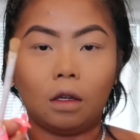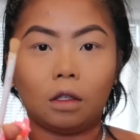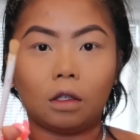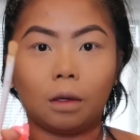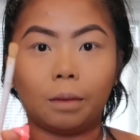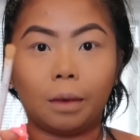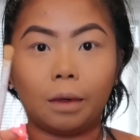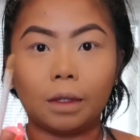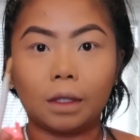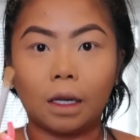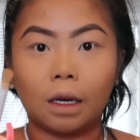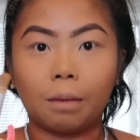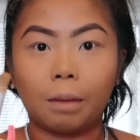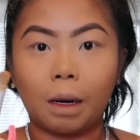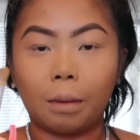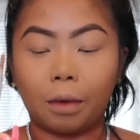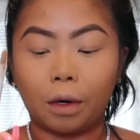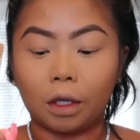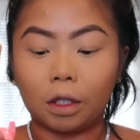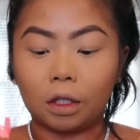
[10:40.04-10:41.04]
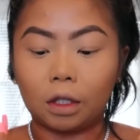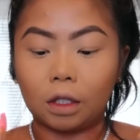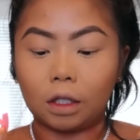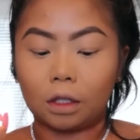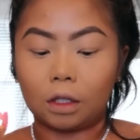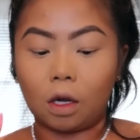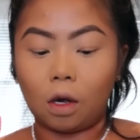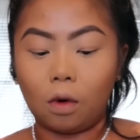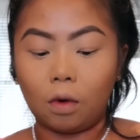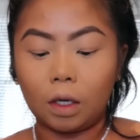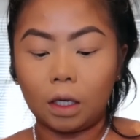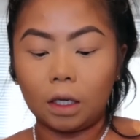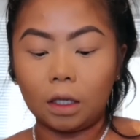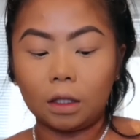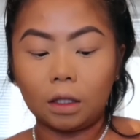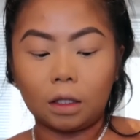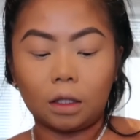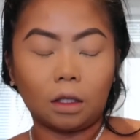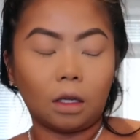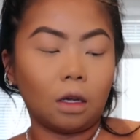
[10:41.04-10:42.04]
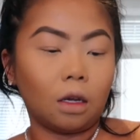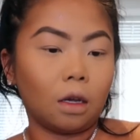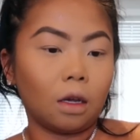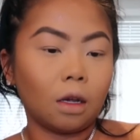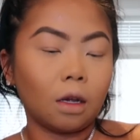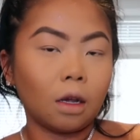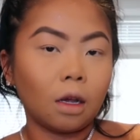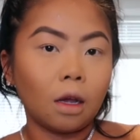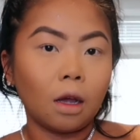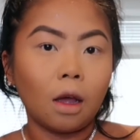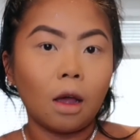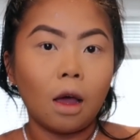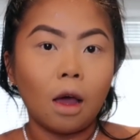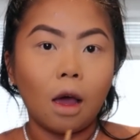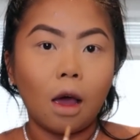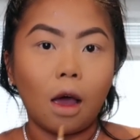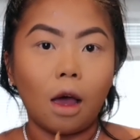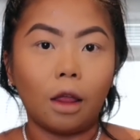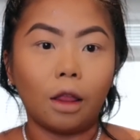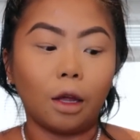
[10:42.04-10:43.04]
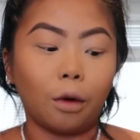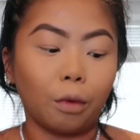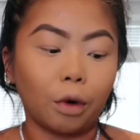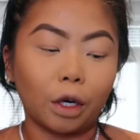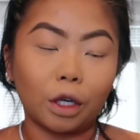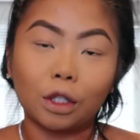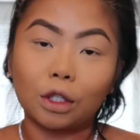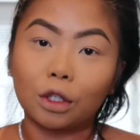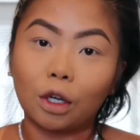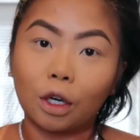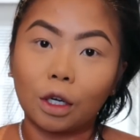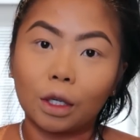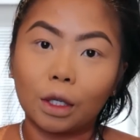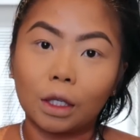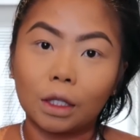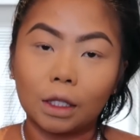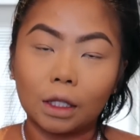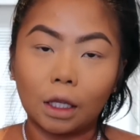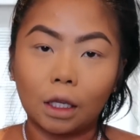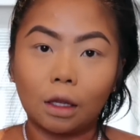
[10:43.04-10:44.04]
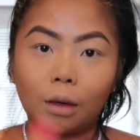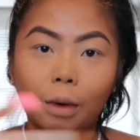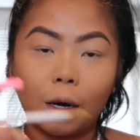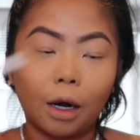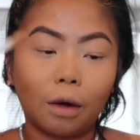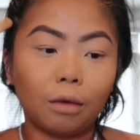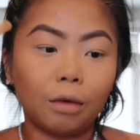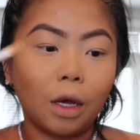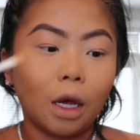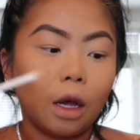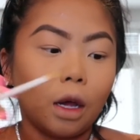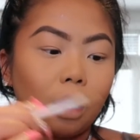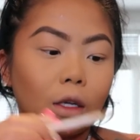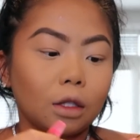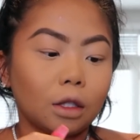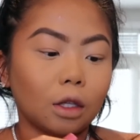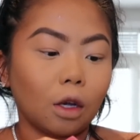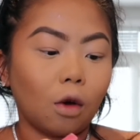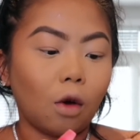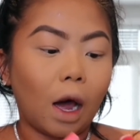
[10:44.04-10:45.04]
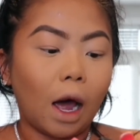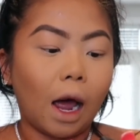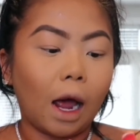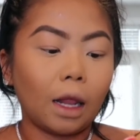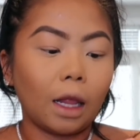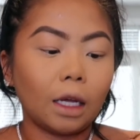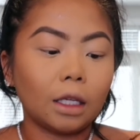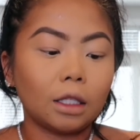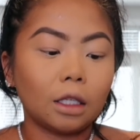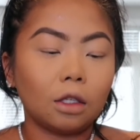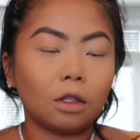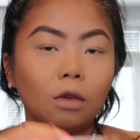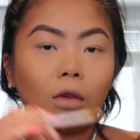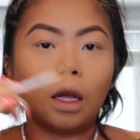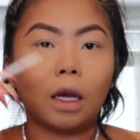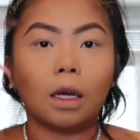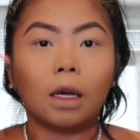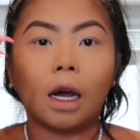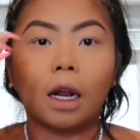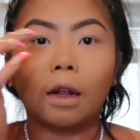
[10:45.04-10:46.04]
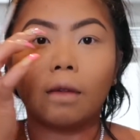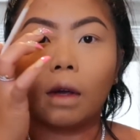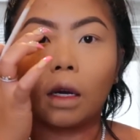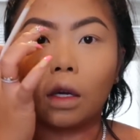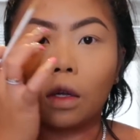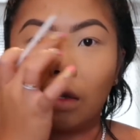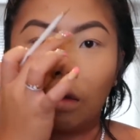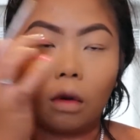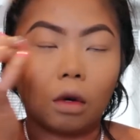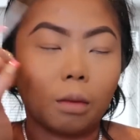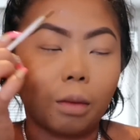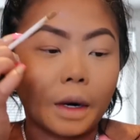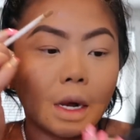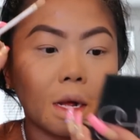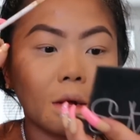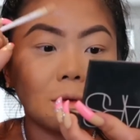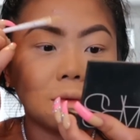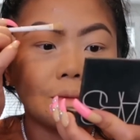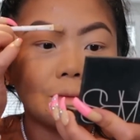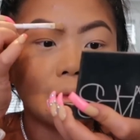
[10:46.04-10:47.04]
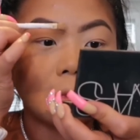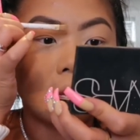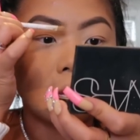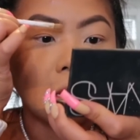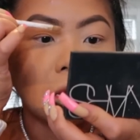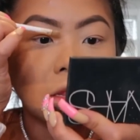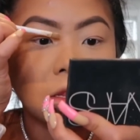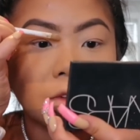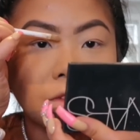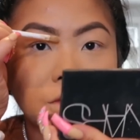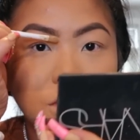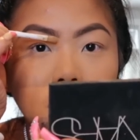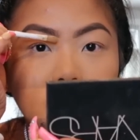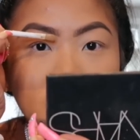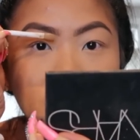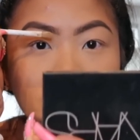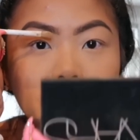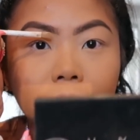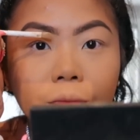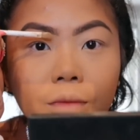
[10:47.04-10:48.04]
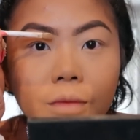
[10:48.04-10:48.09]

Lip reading: So both sides of my brush is coated, and then we're gonna start concealing the brow. So I like to do like kind of like a unibrow in the front,